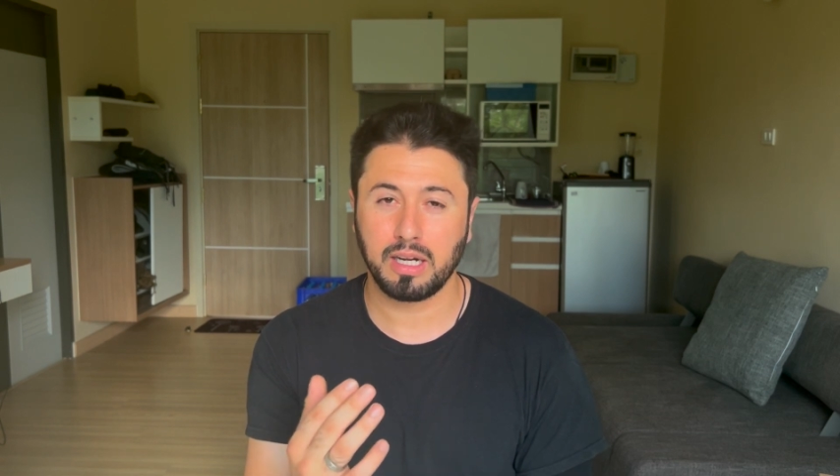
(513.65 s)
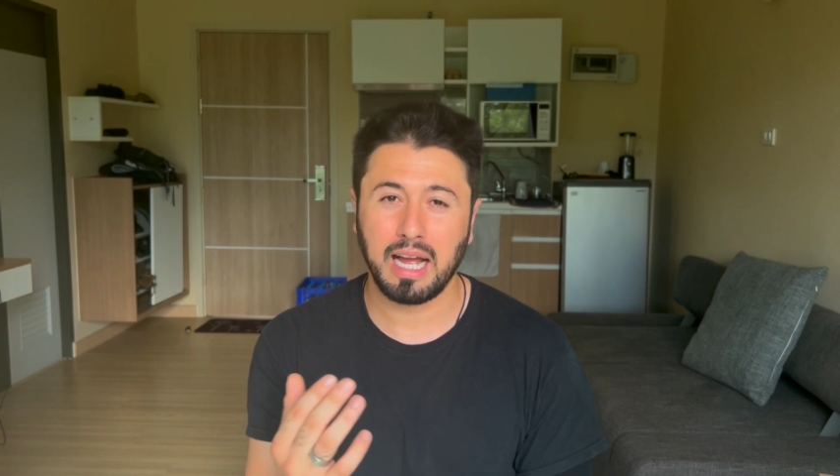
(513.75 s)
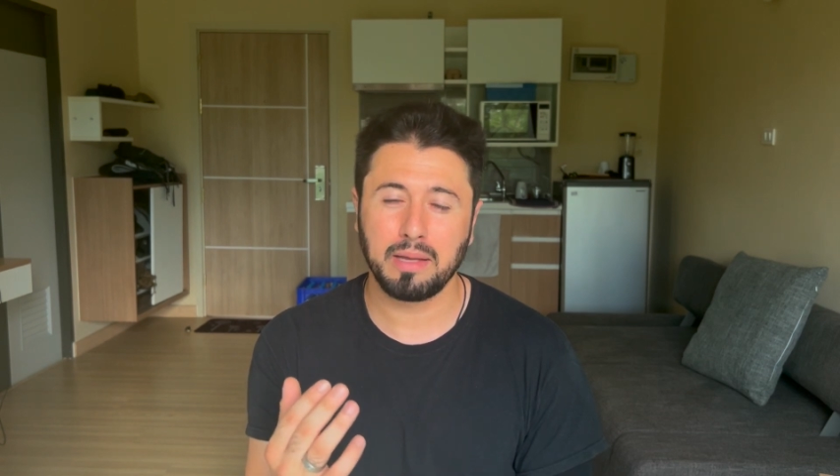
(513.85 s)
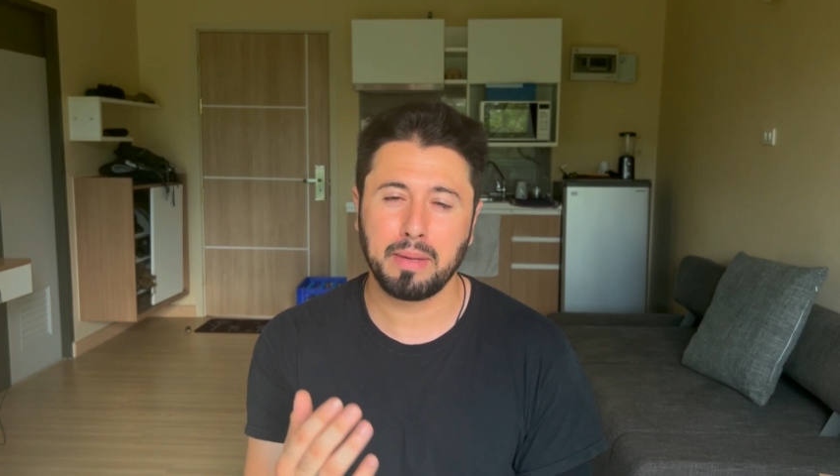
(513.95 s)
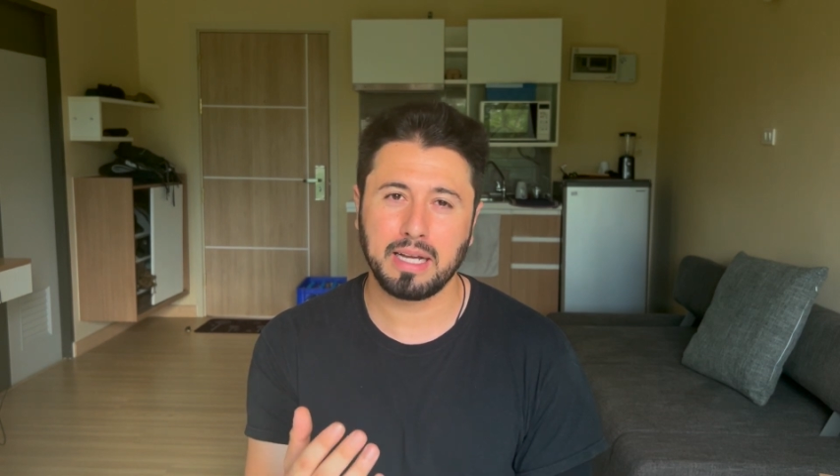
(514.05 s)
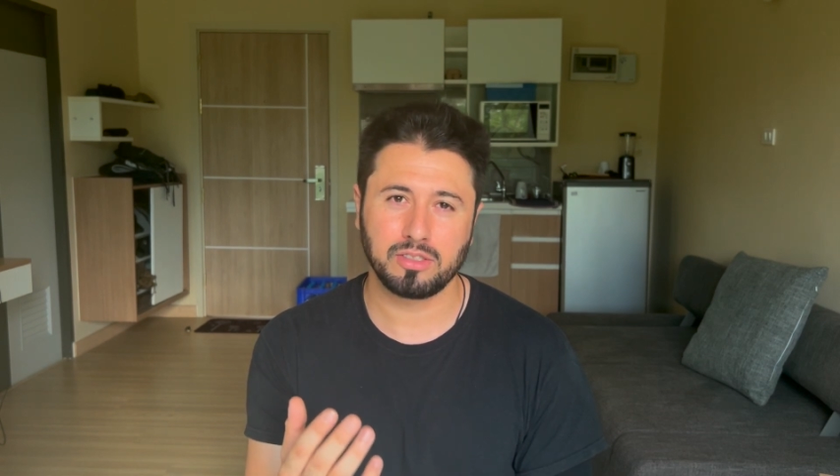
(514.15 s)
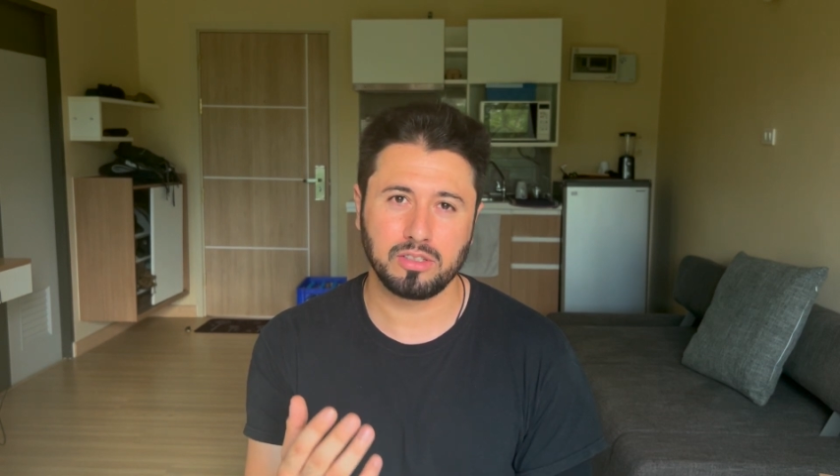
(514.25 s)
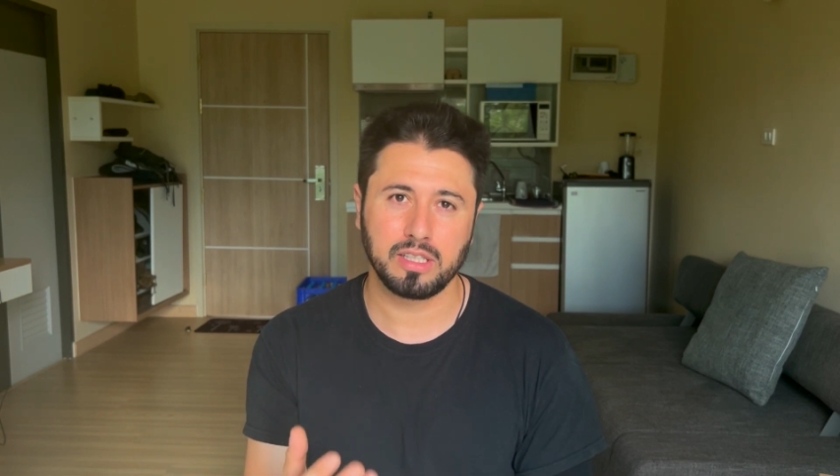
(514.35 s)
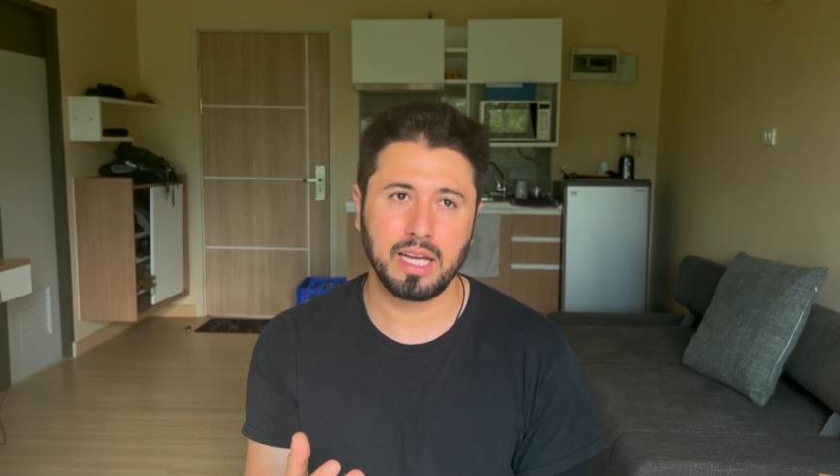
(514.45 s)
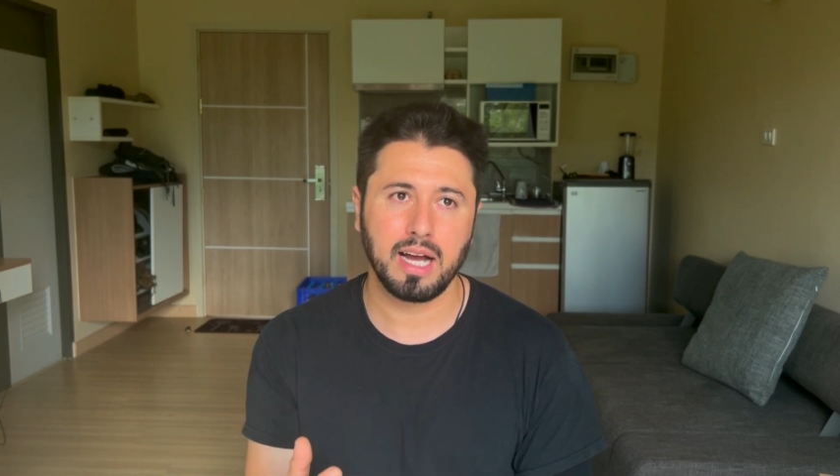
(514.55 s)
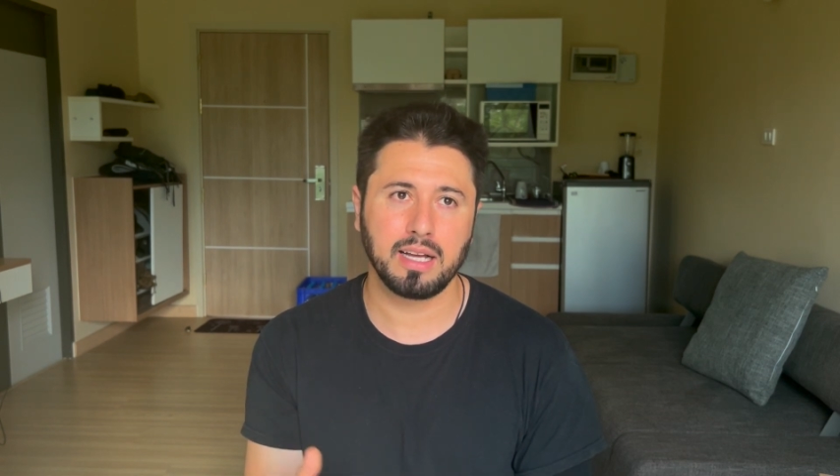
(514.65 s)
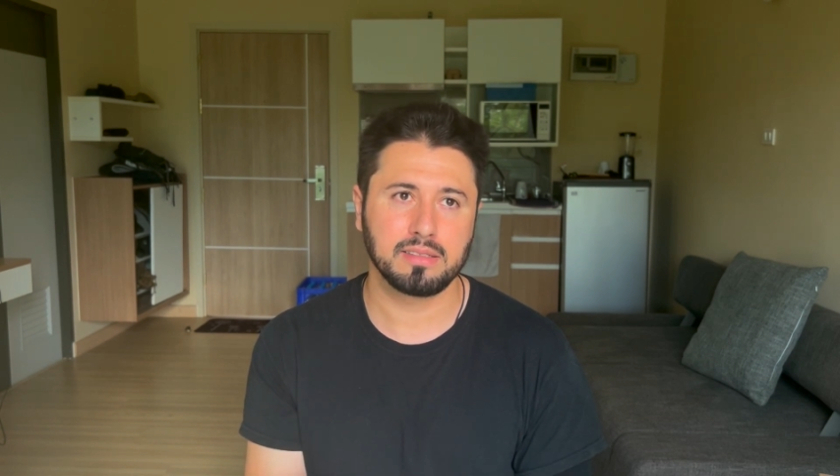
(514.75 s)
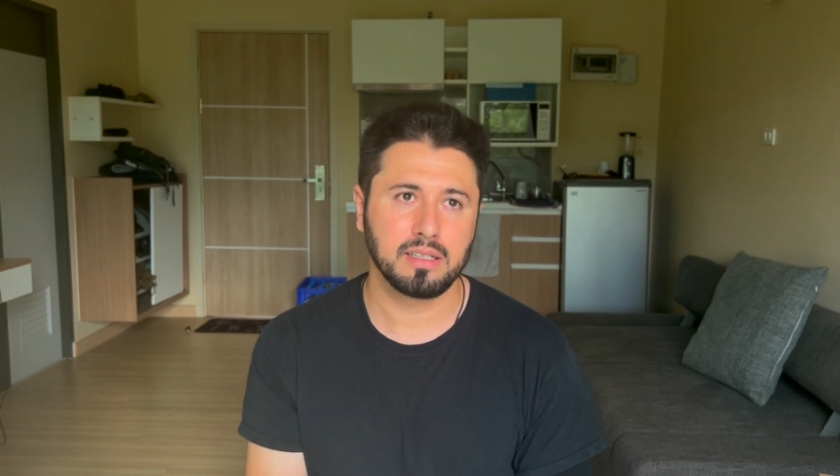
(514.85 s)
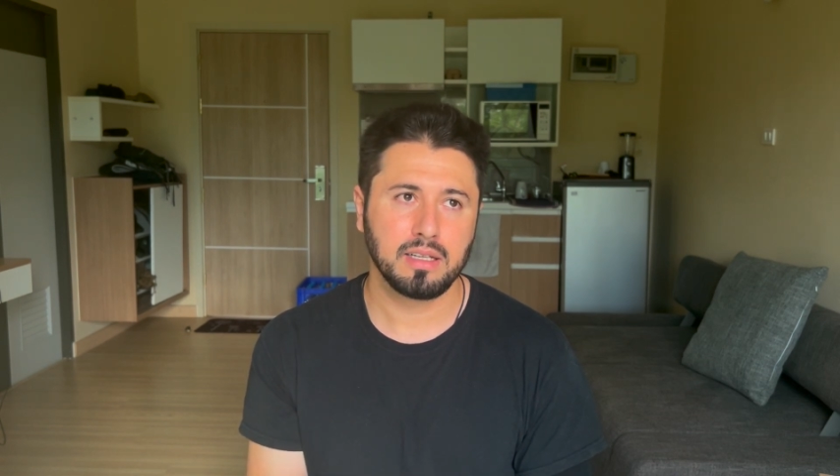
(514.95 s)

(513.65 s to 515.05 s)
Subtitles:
eye bags under the eyes.